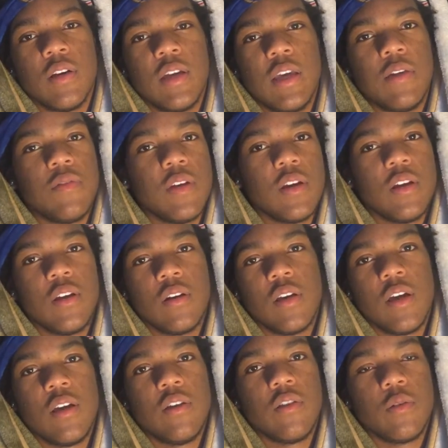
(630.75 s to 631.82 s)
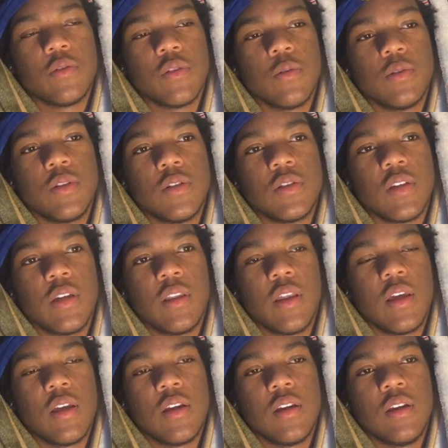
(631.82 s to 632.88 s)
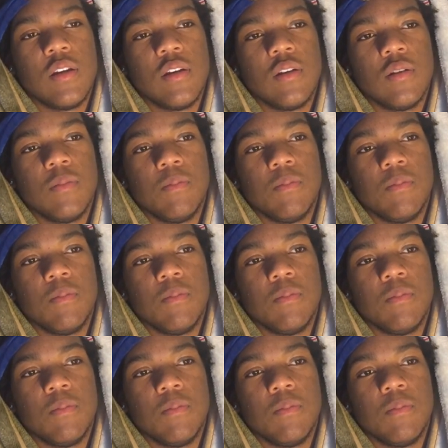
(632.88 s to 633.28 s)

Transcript: Even at a young age, I was always just like that. And